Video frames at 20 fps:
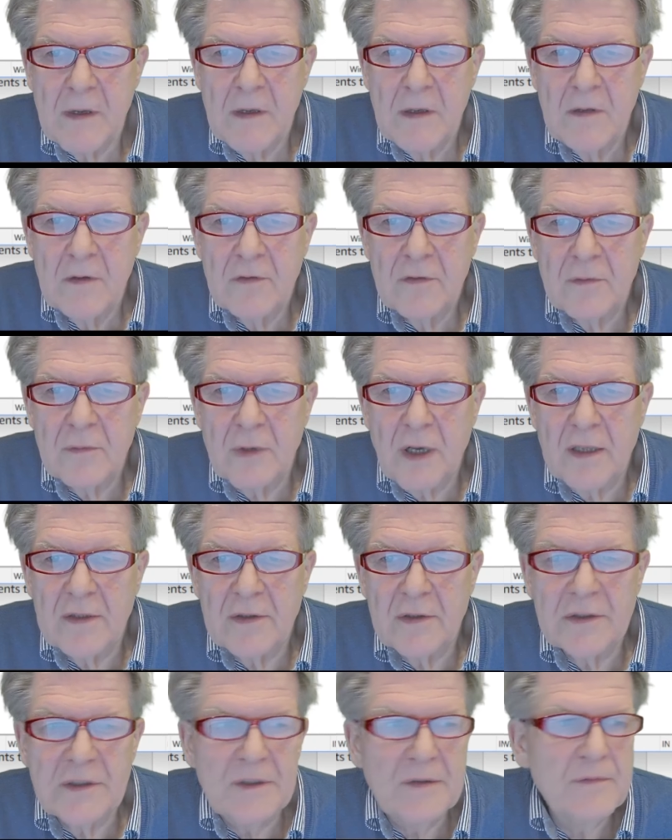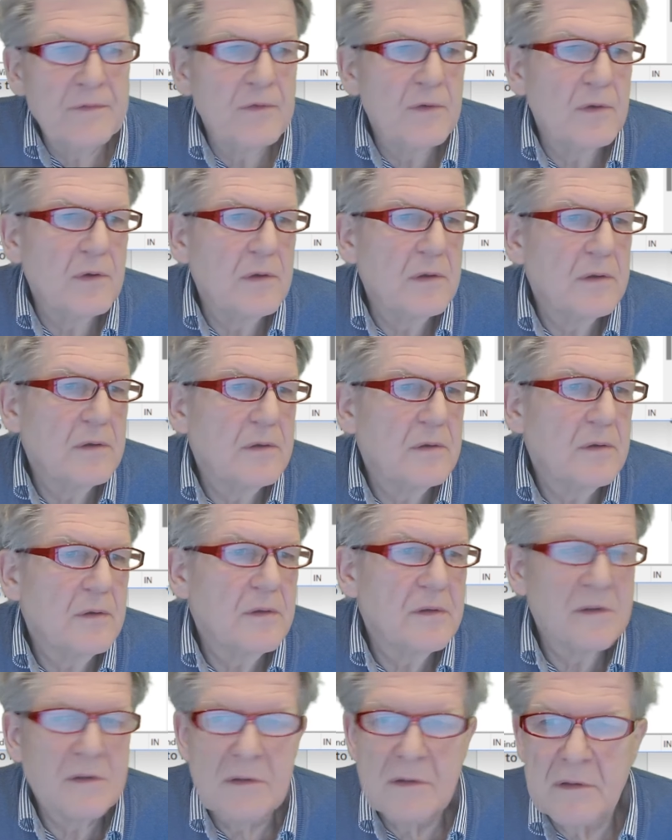So under default
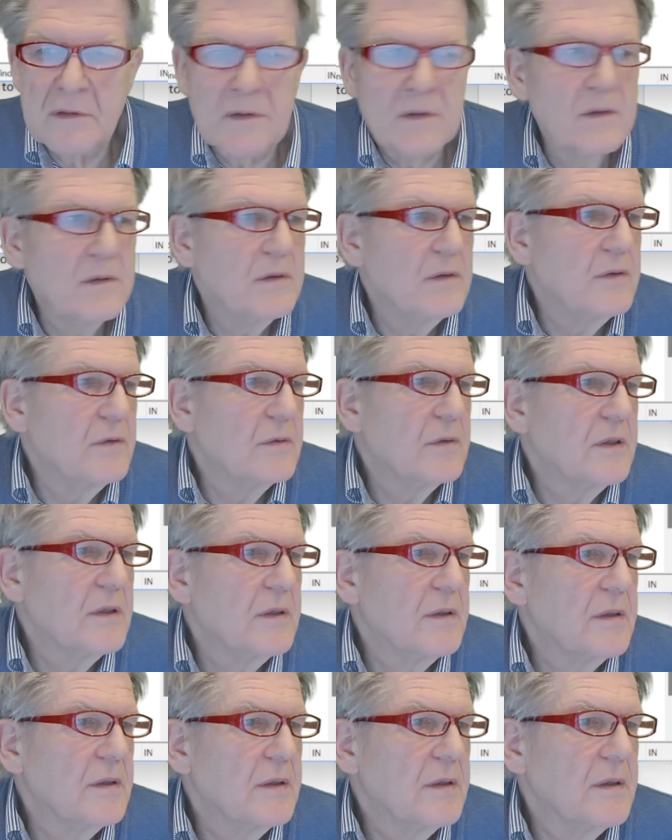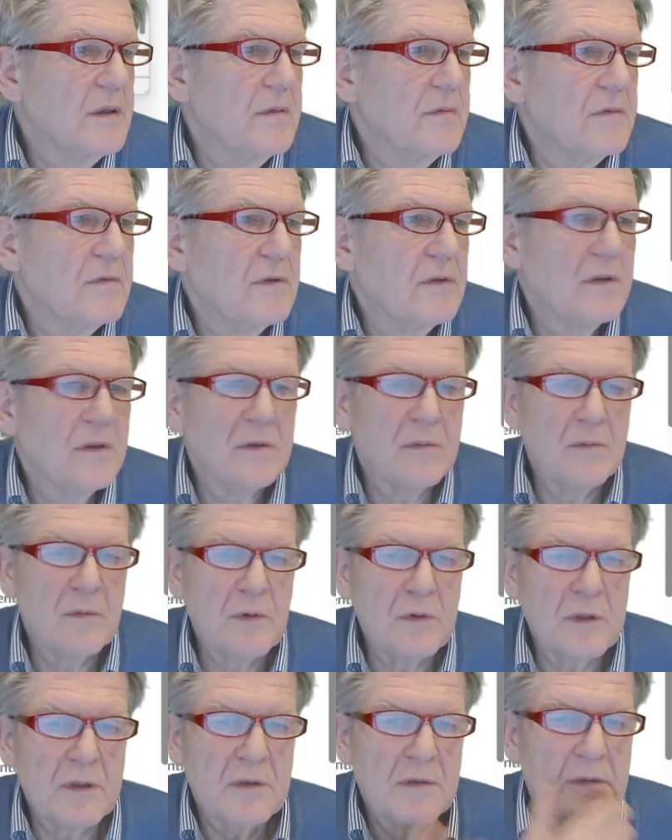it's you can have the more
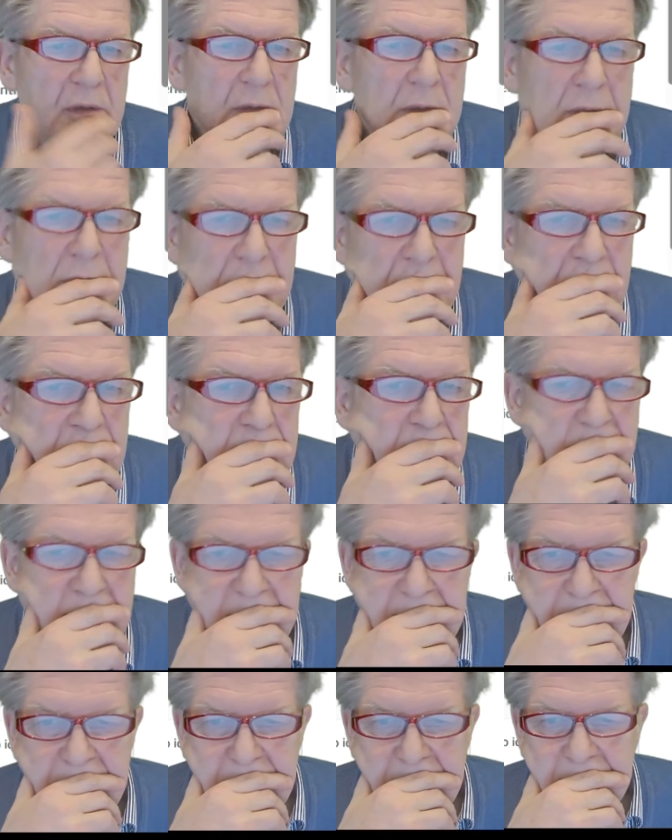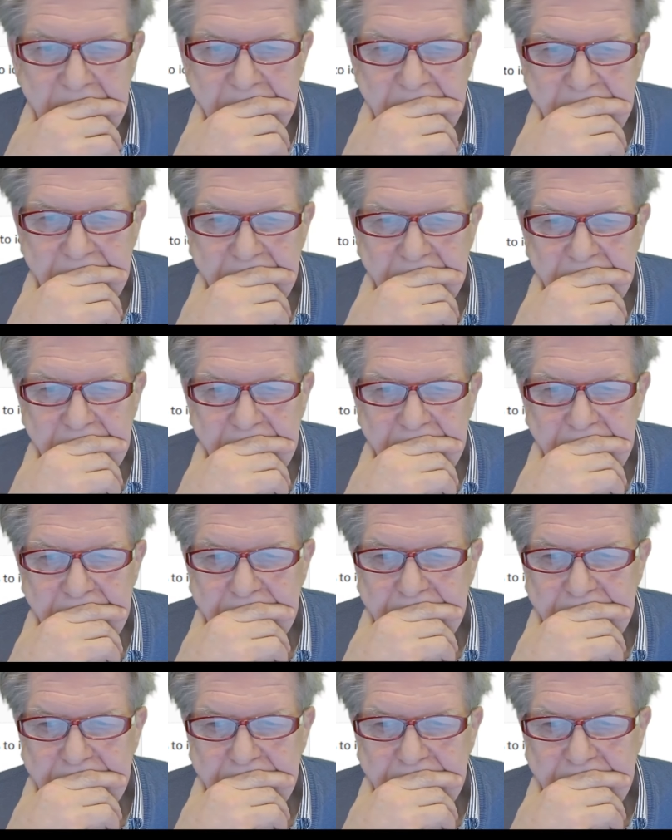than default. Okay.